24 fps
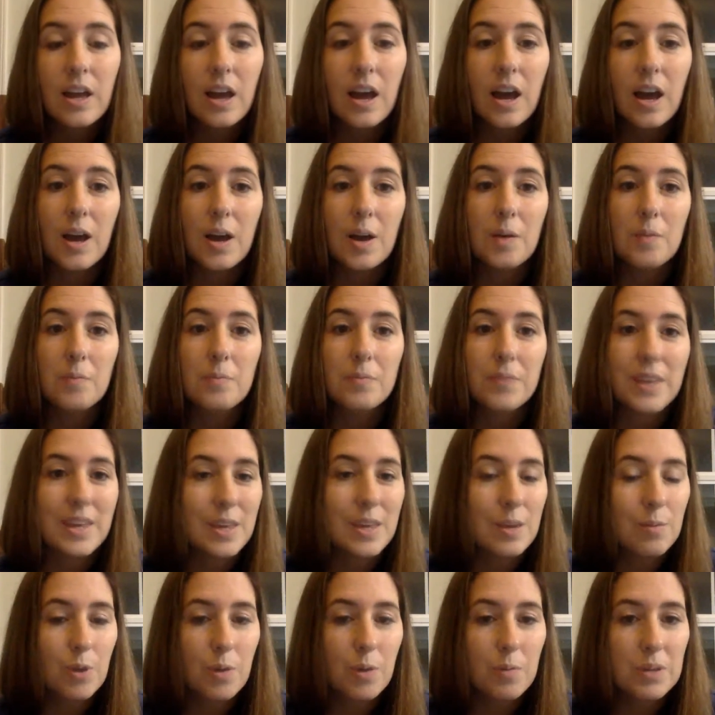they
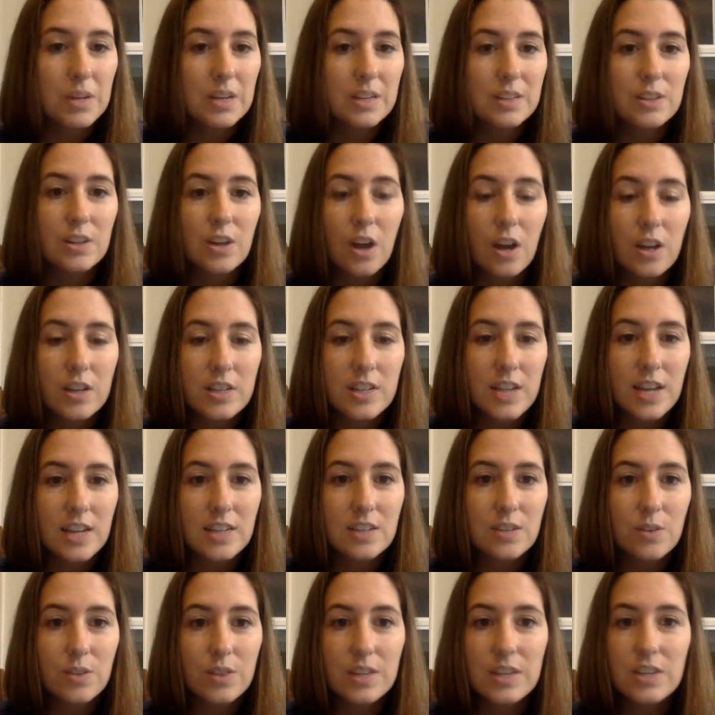keep coming in
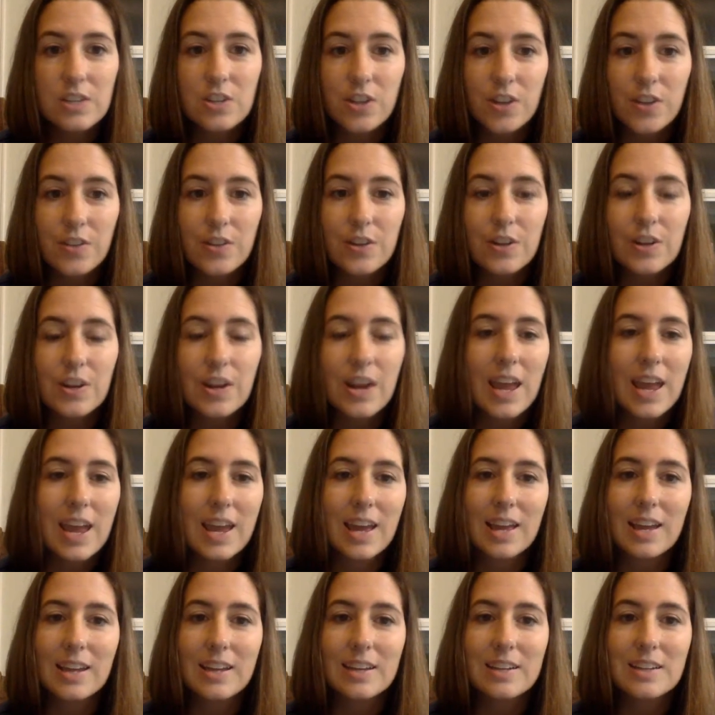contact with each other,
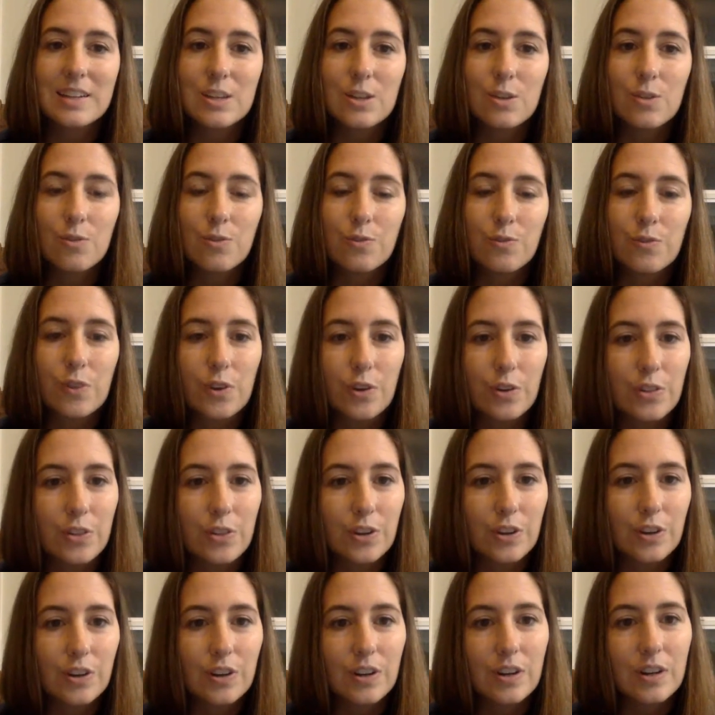and you
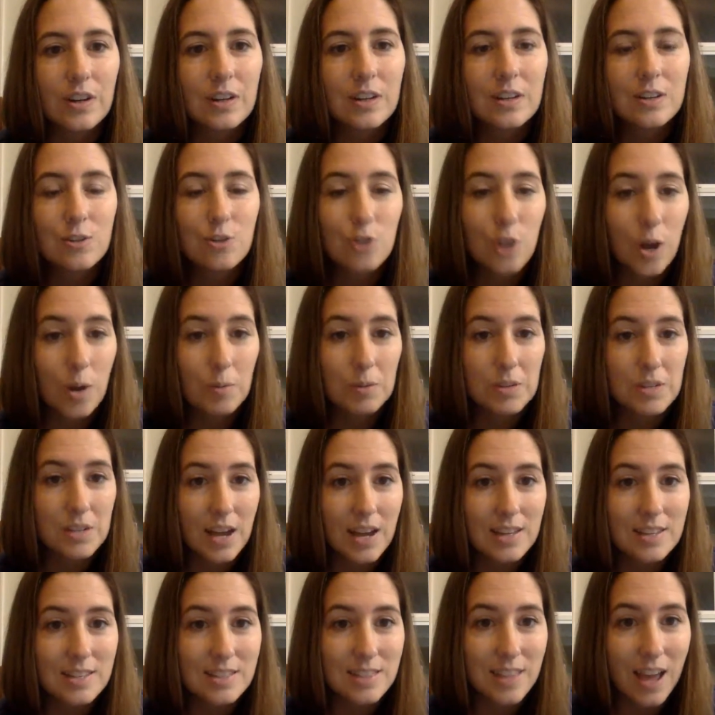further
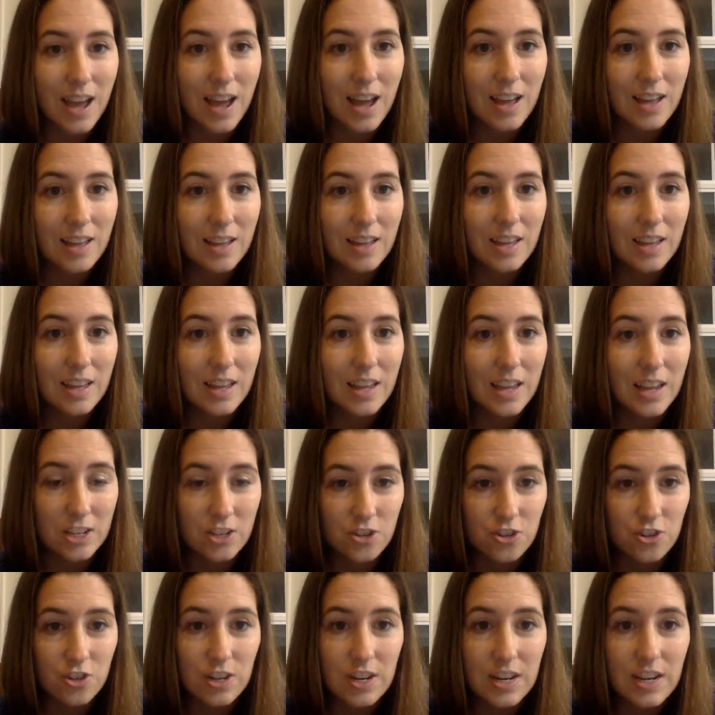traumatize that
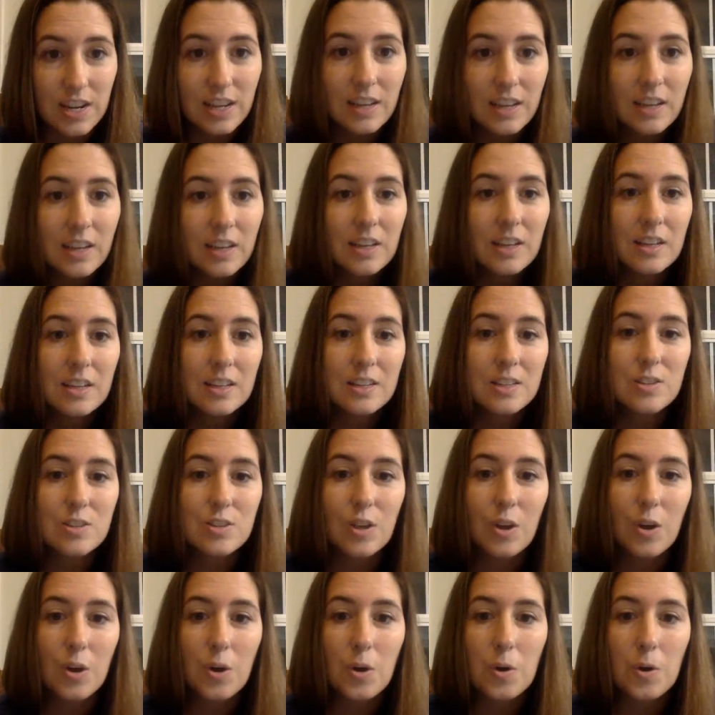injury.
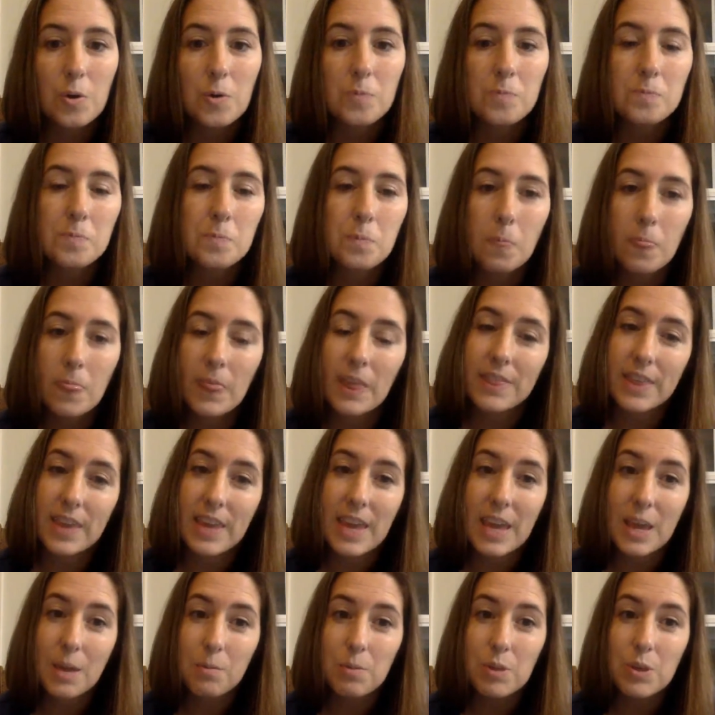So they
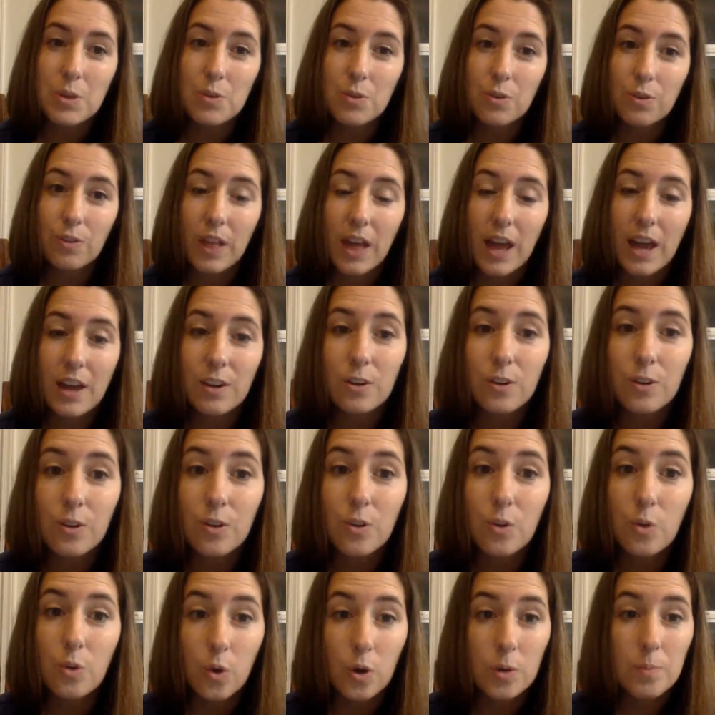can be
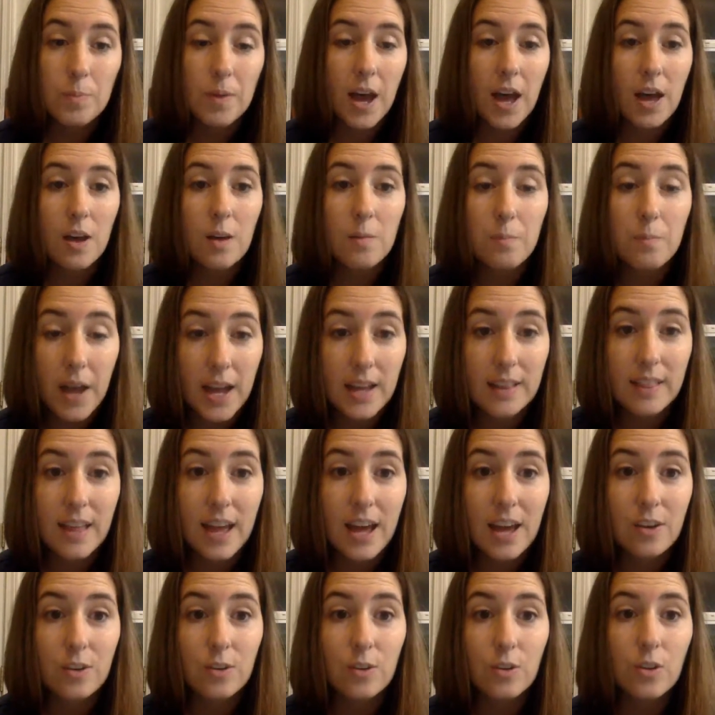unilateral or
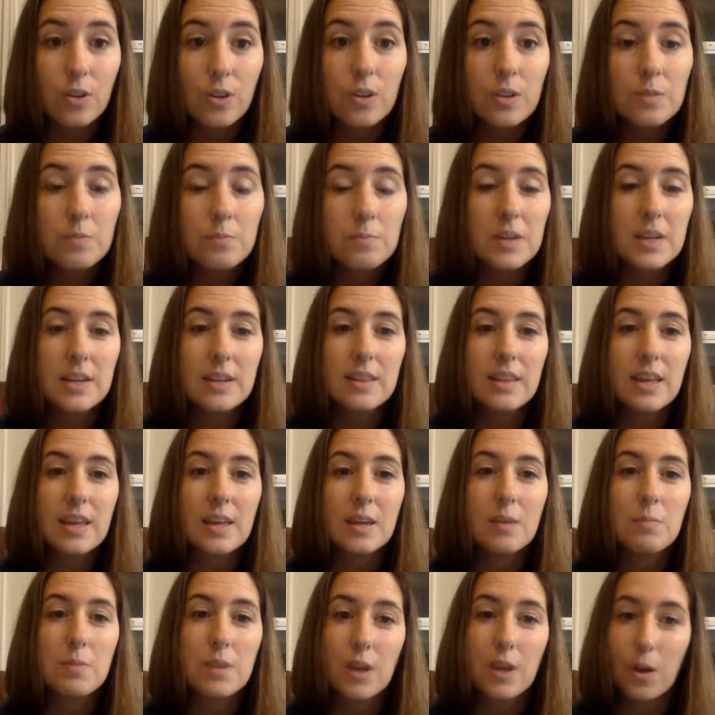bilateral, meaning they
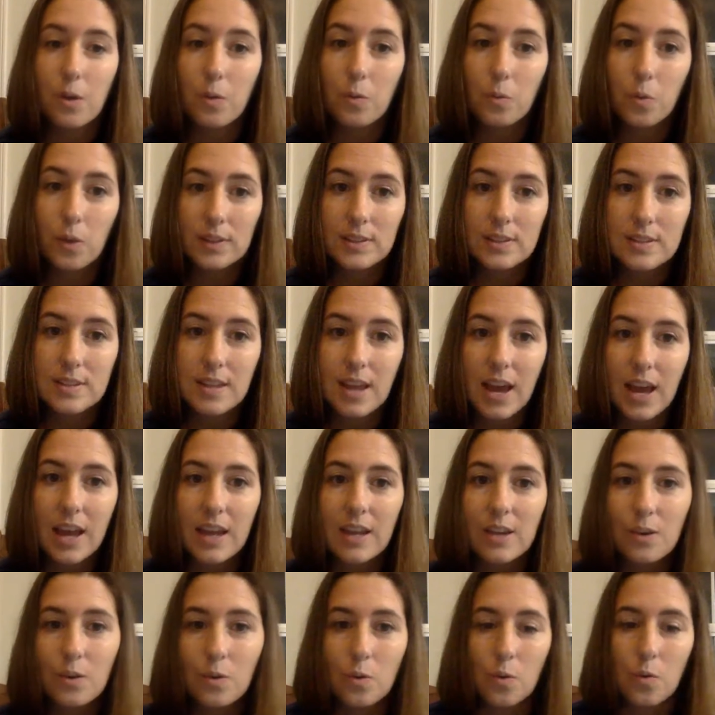can be on one
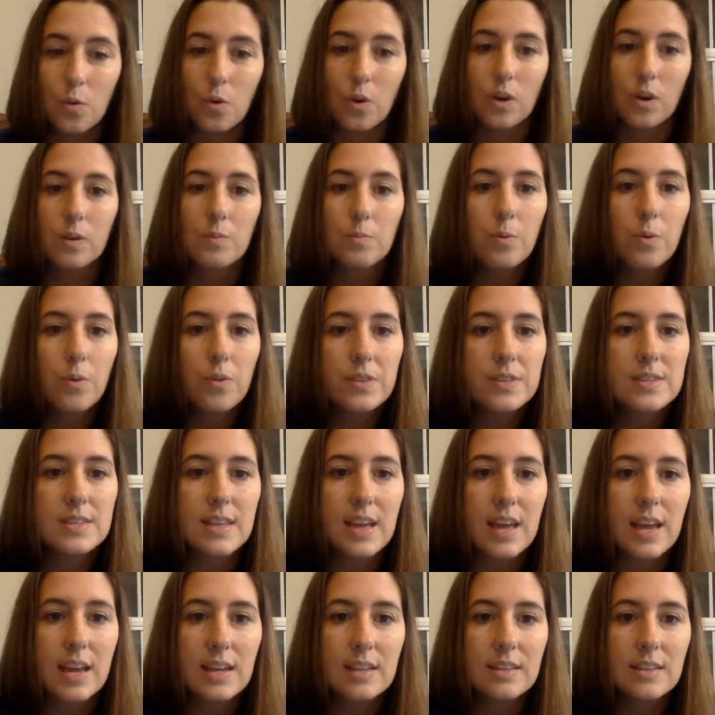side or both
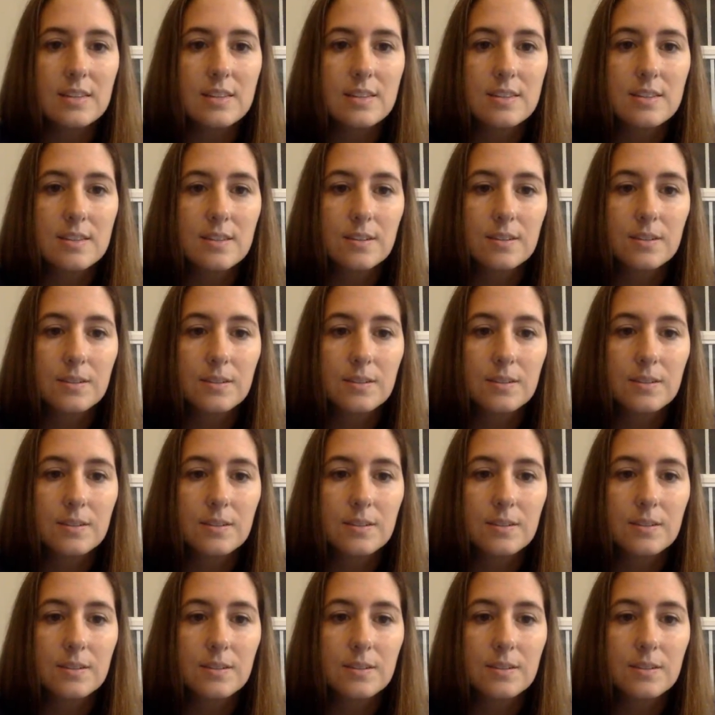sides.